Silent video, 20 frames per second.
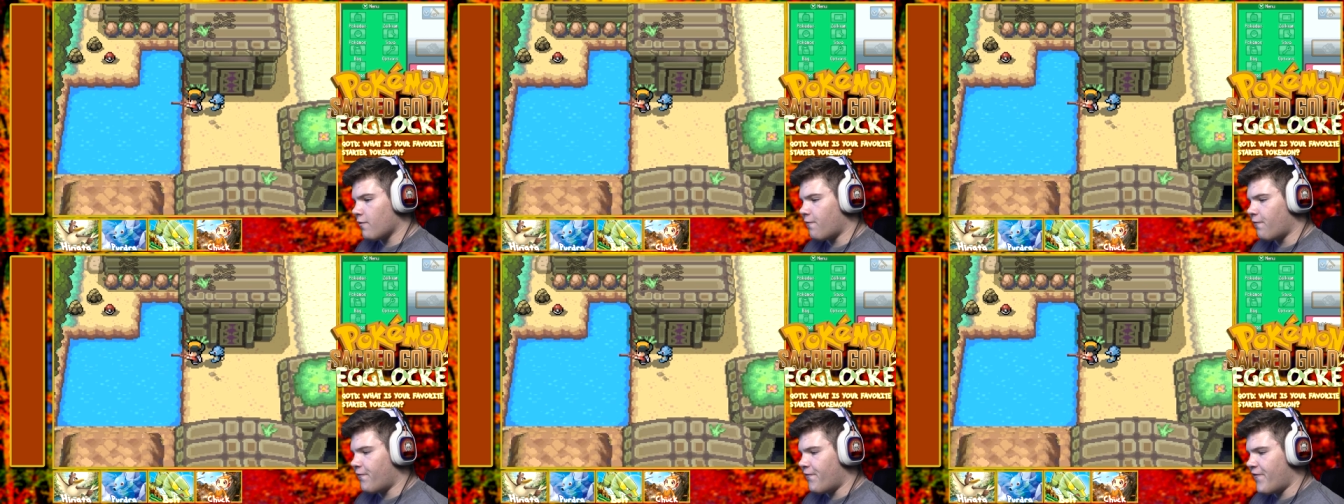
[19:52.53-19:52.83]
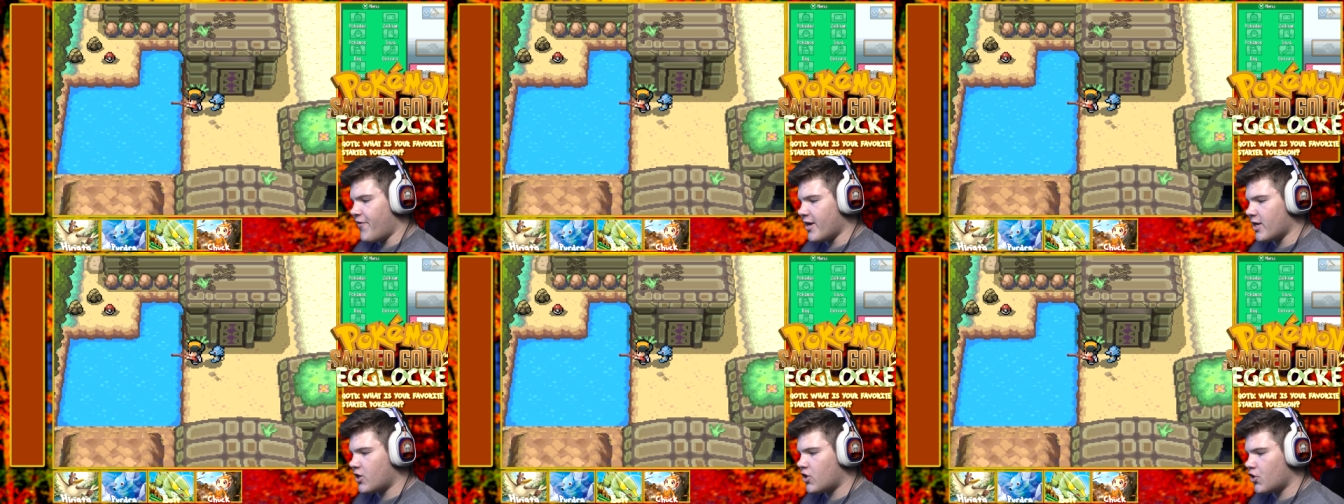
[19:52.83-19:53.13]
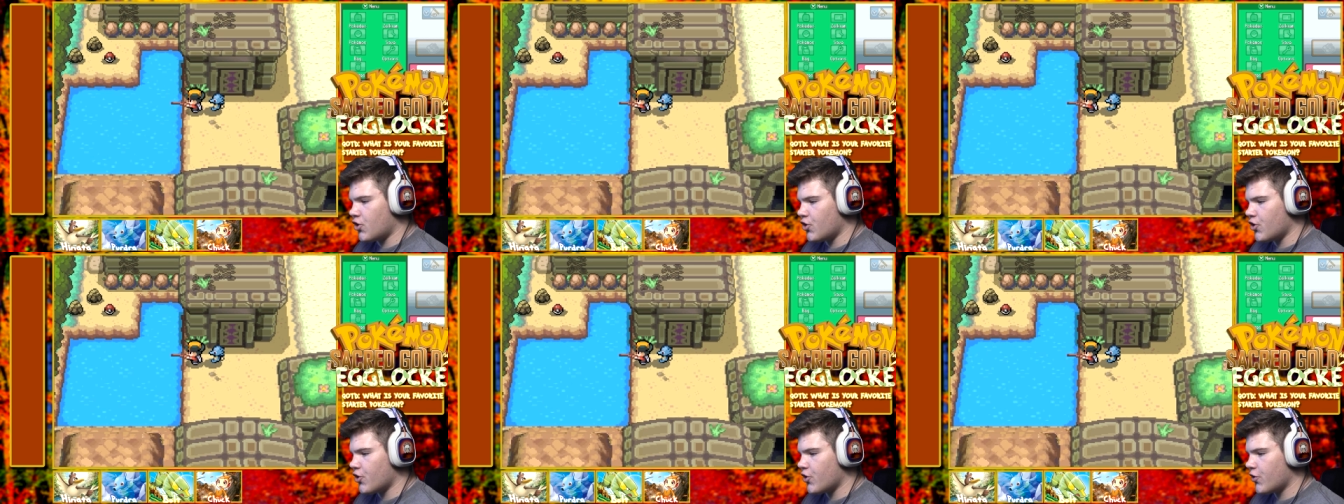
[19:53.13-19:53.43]

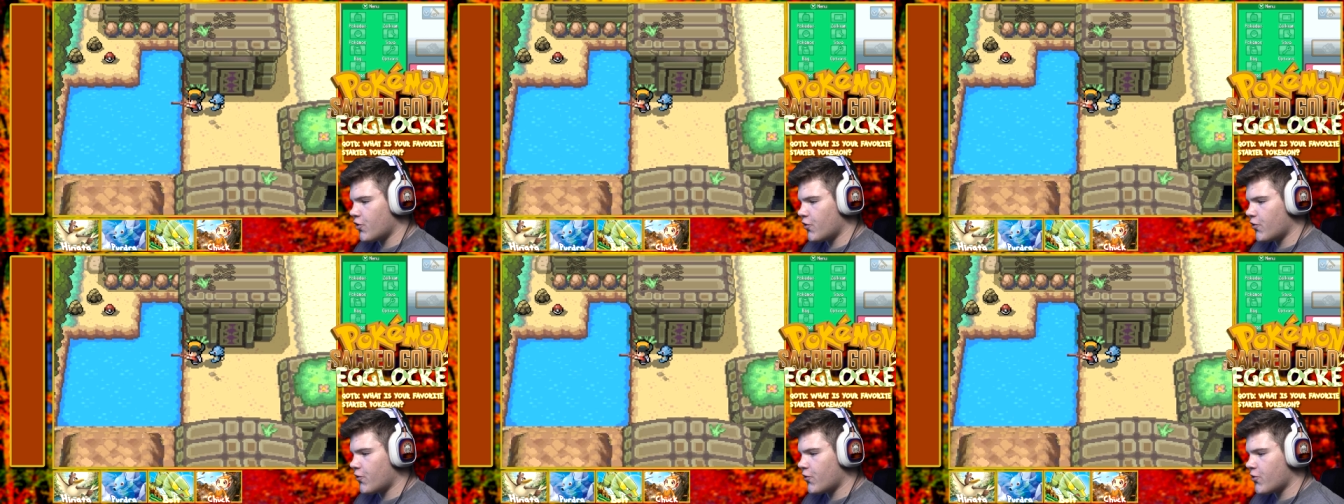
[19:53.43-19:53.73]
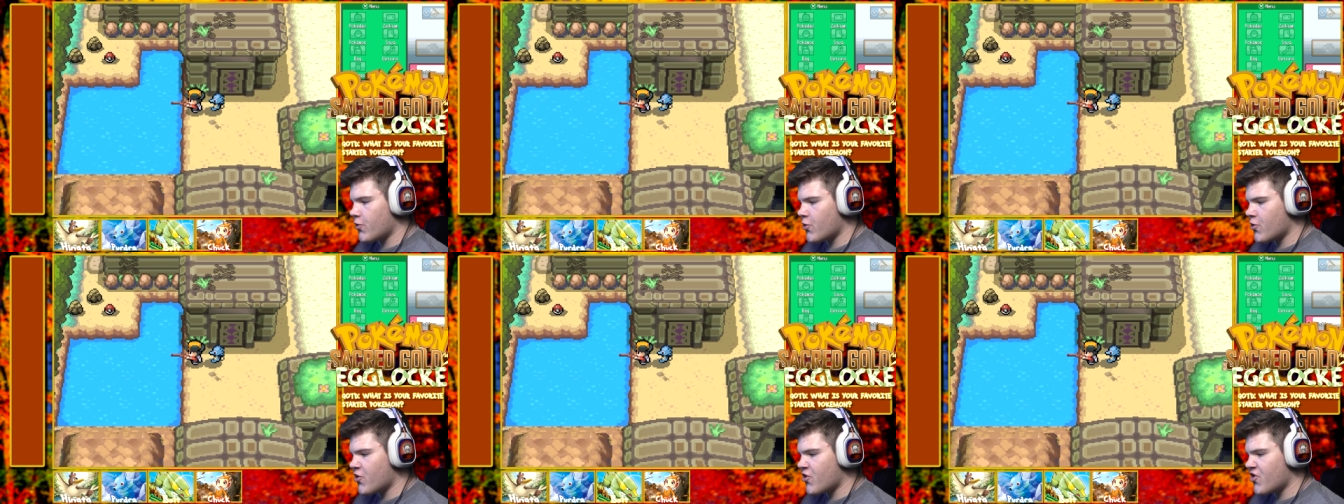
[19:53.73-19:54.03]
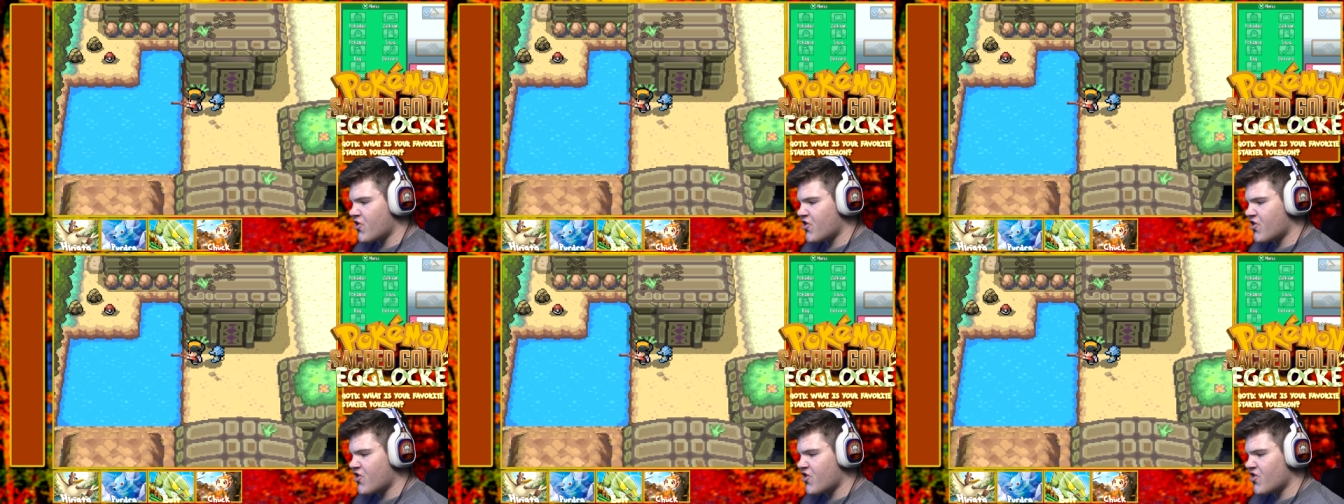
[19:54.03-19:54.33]
fish.
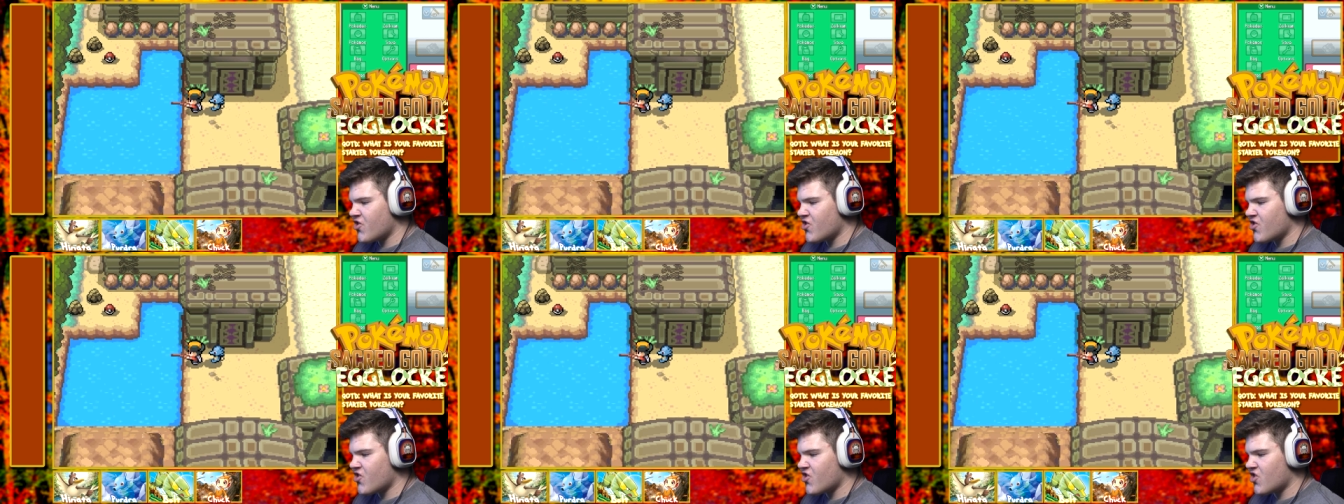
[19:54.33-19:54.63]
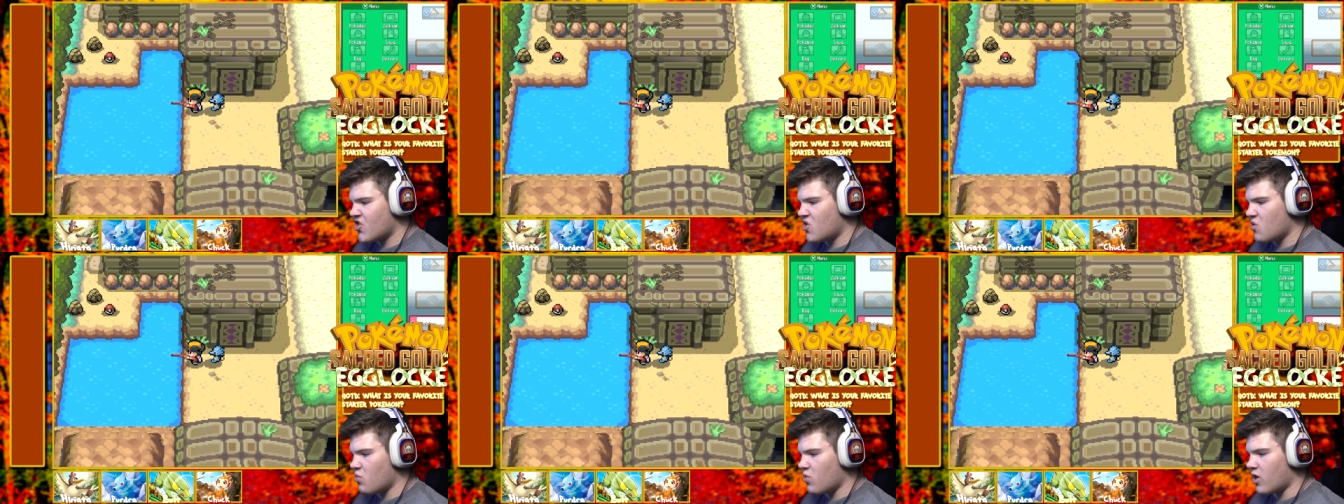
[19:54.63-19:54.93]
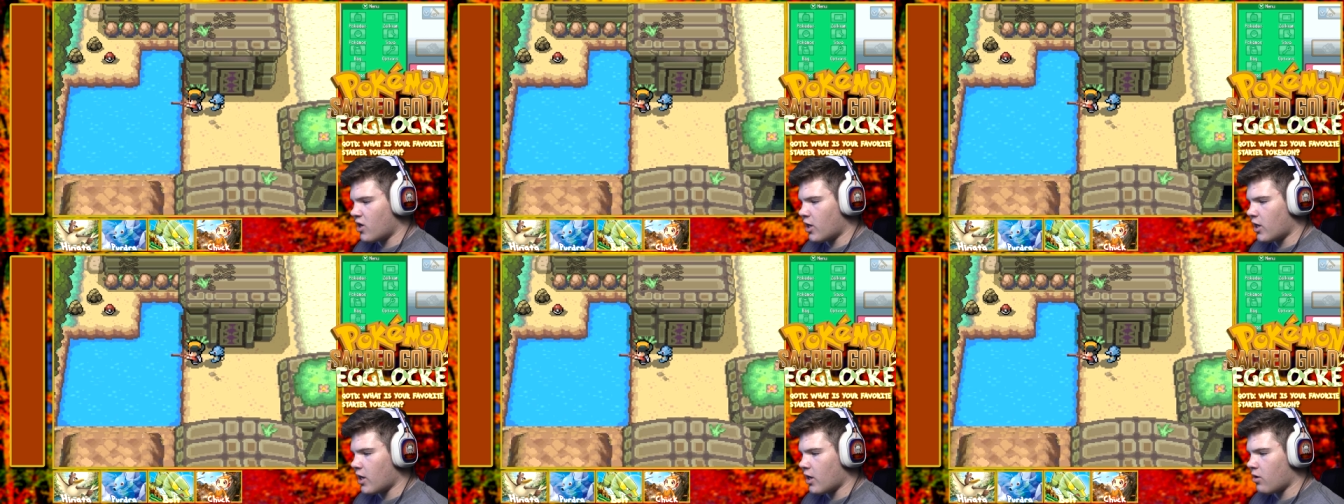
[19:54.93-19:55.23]
See what we
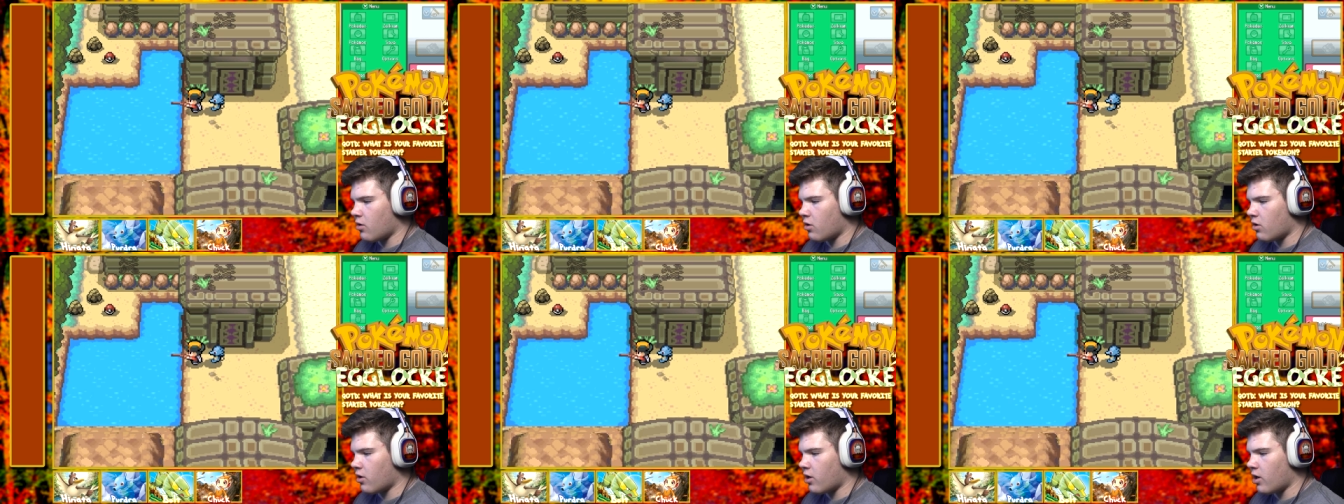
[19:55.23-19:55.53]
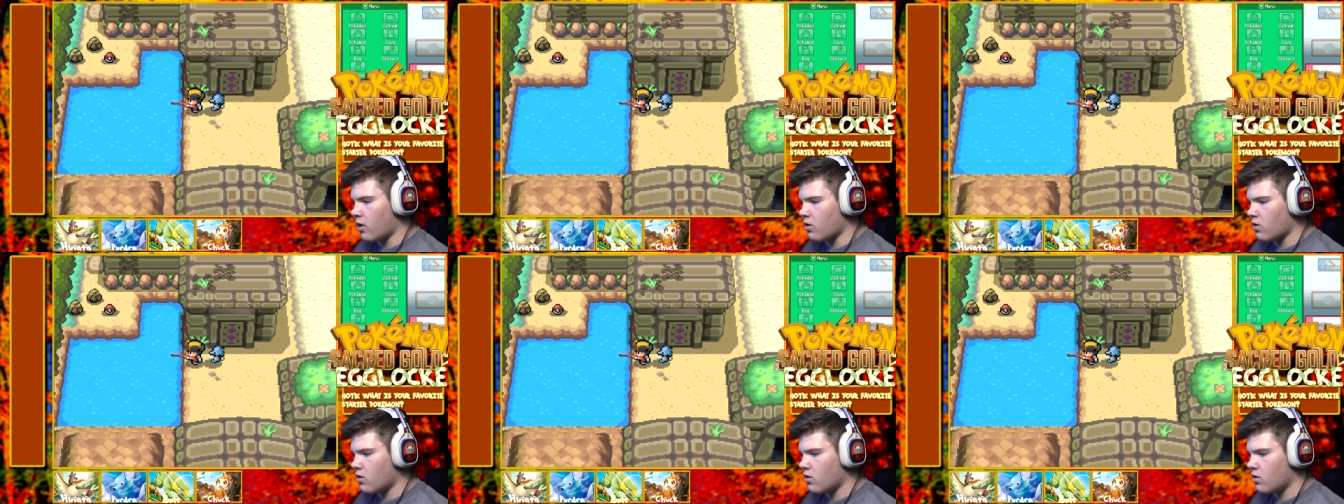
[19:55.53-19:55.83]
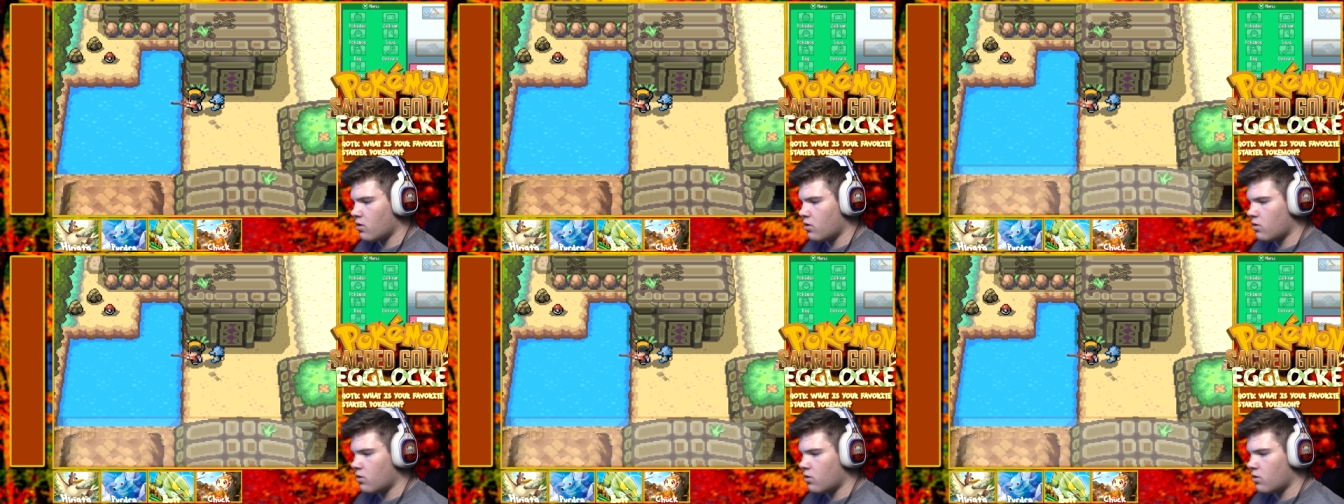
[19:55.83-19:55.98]
encounter here.